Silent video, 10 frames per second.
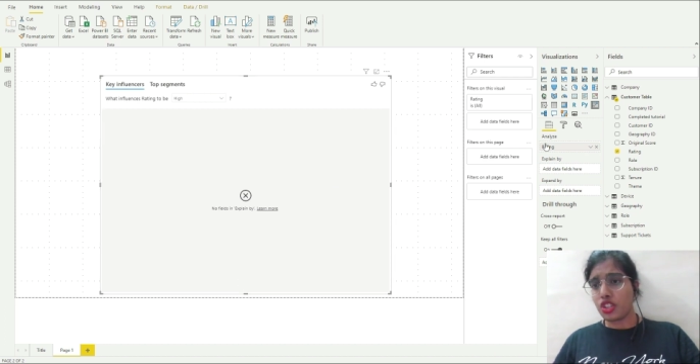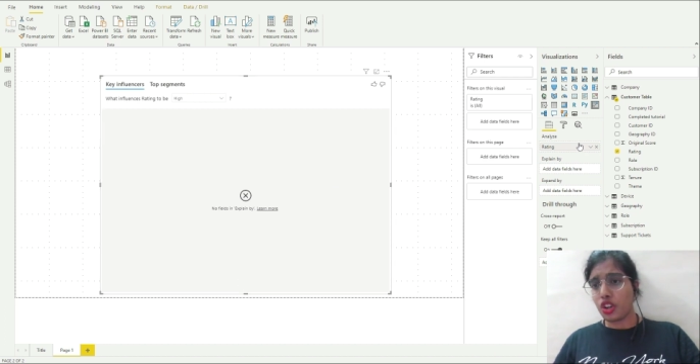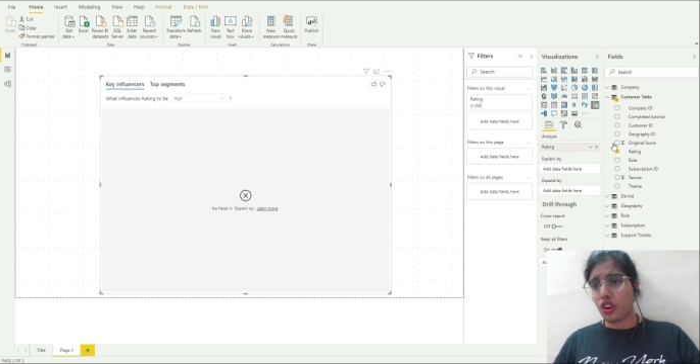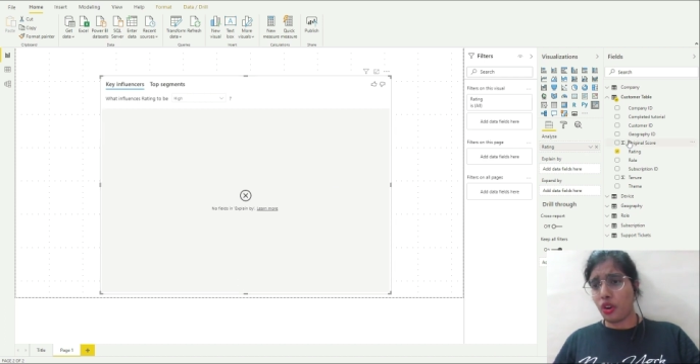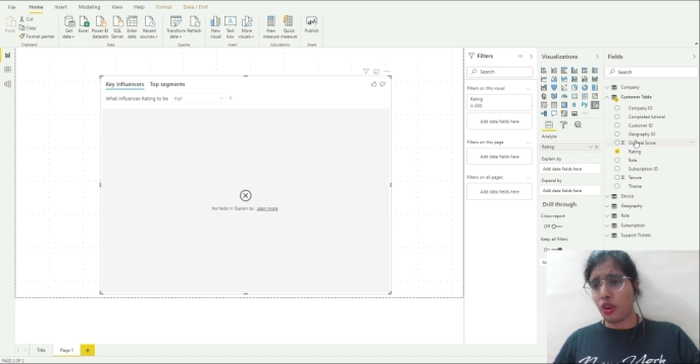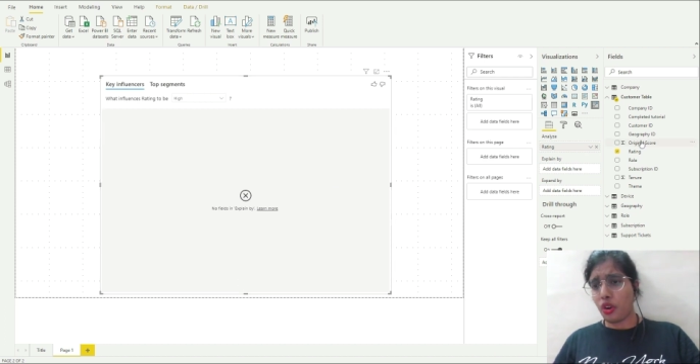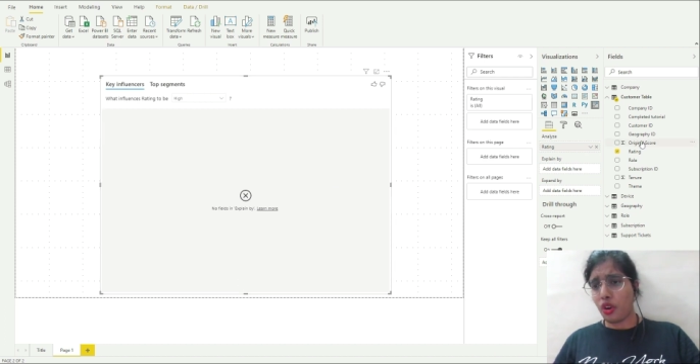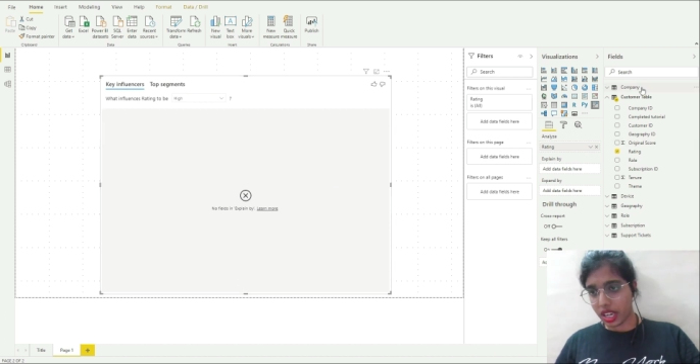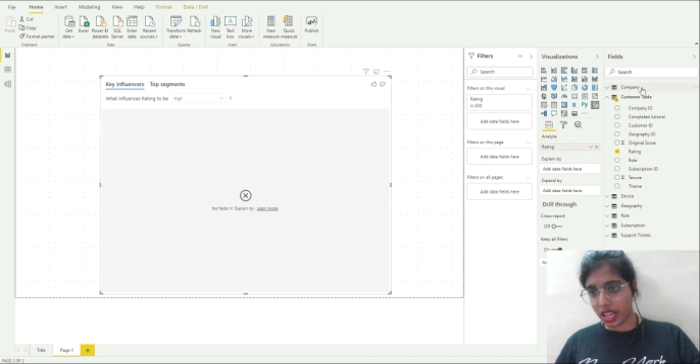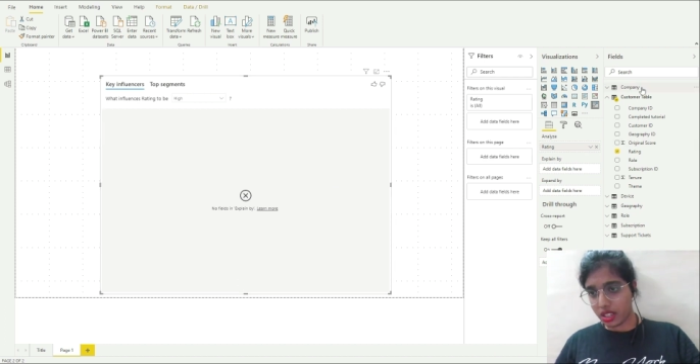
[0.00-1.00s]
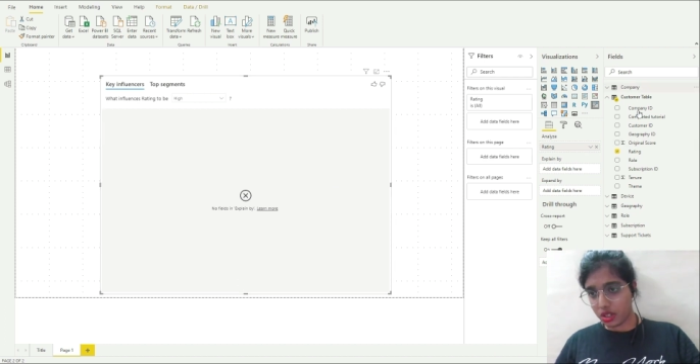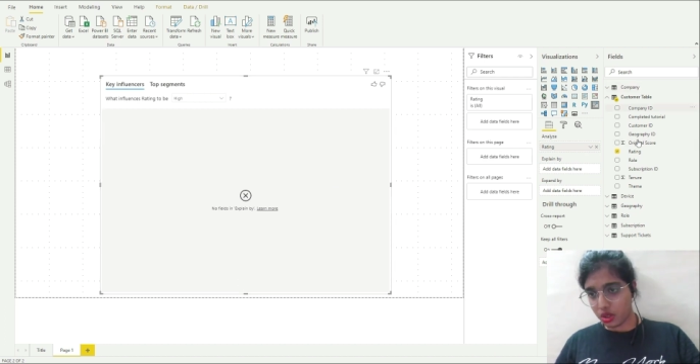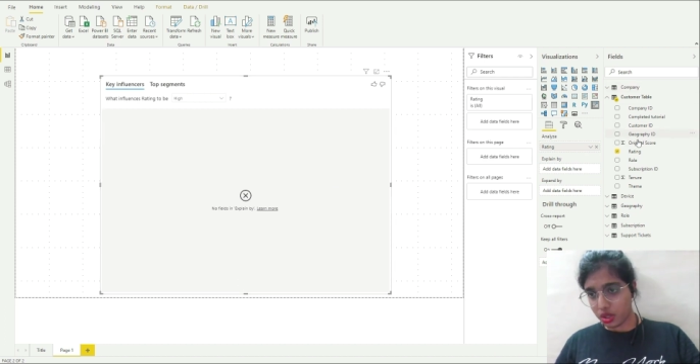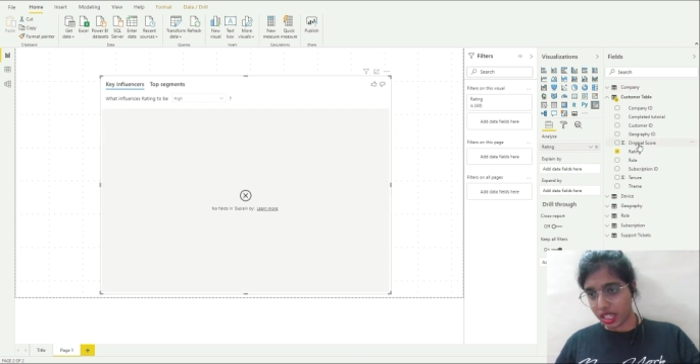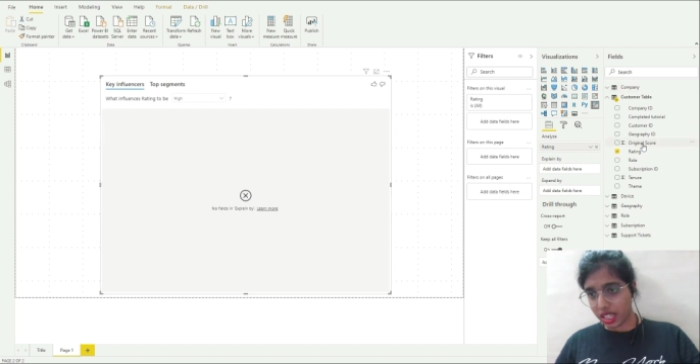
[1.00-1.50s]
So what I'll
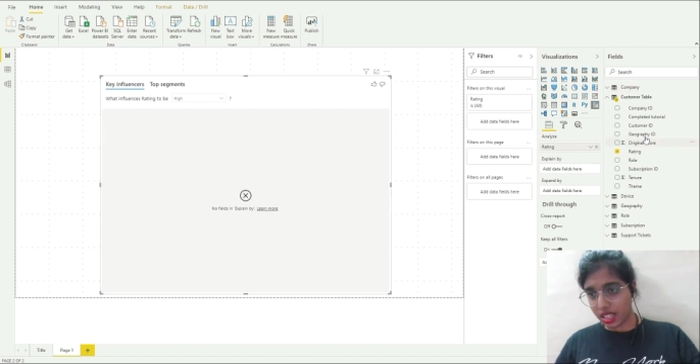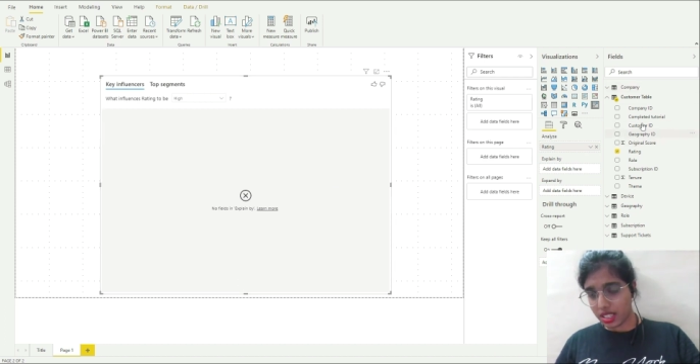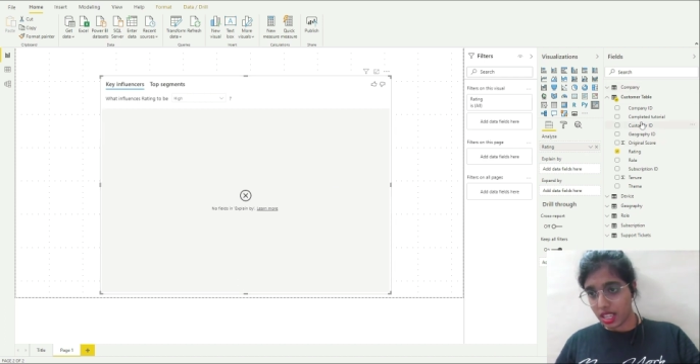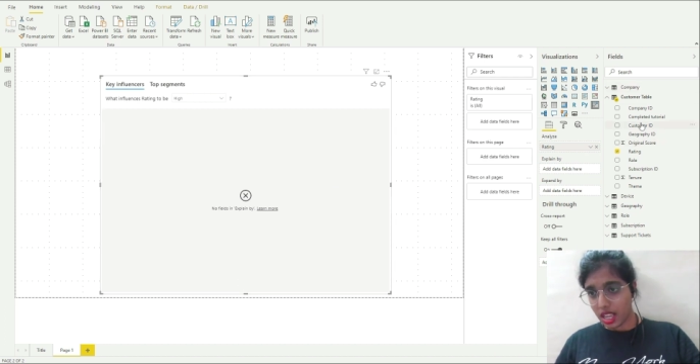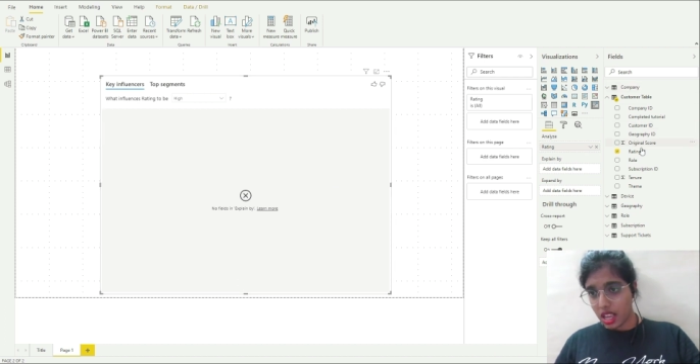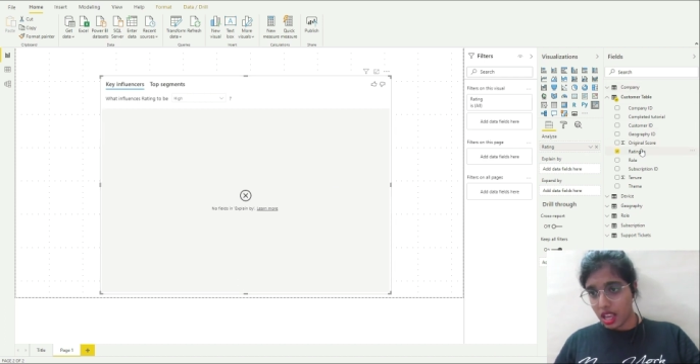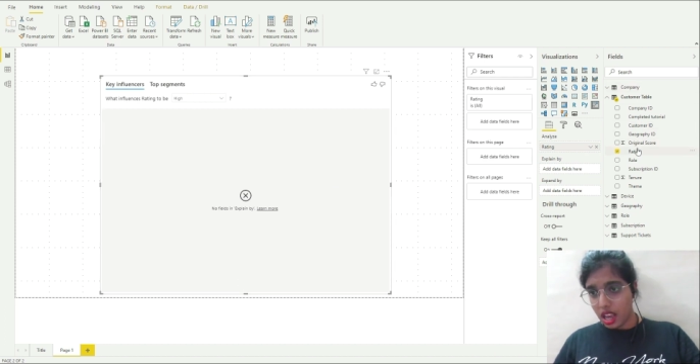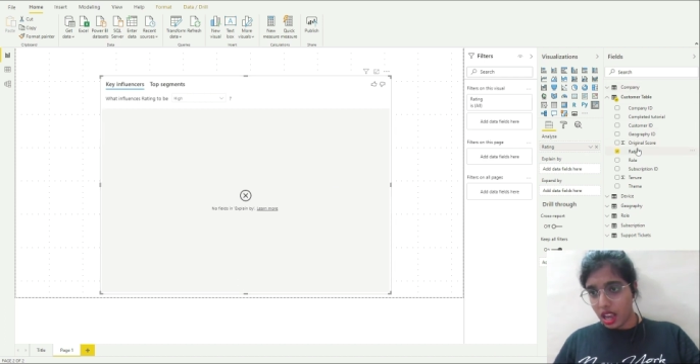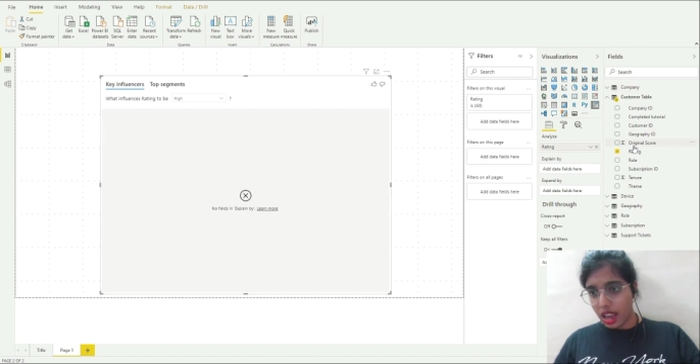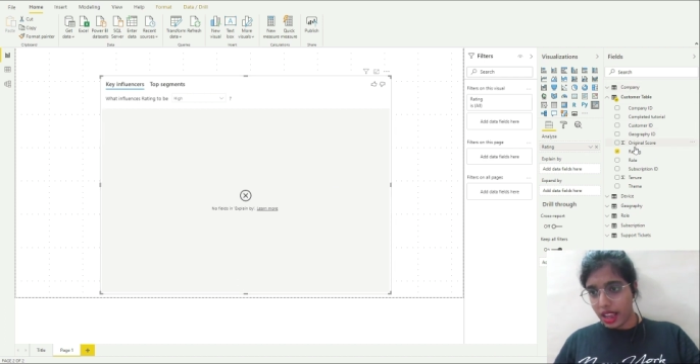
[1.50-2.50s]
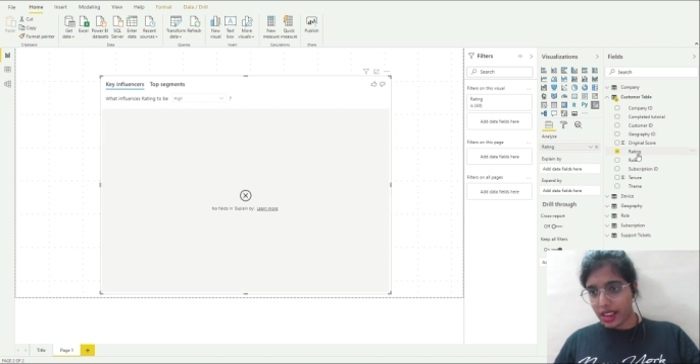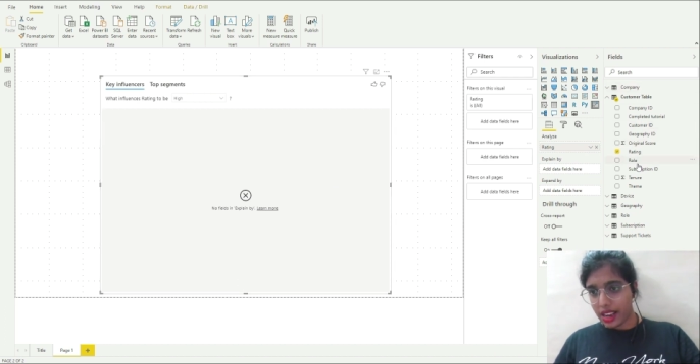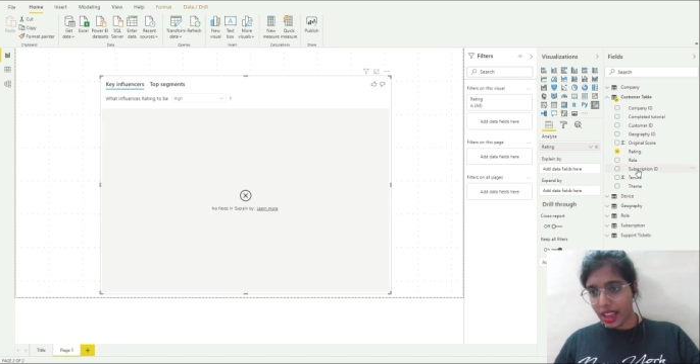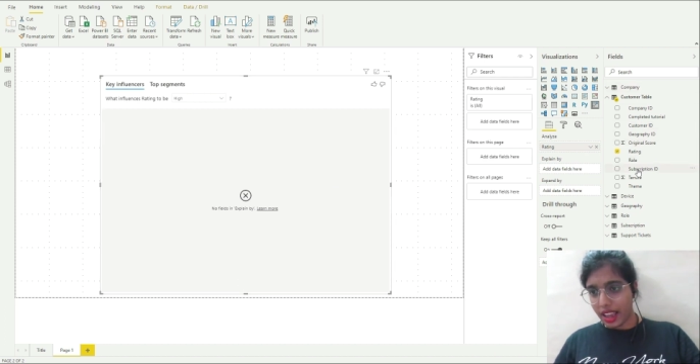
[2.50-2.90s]
do is I'll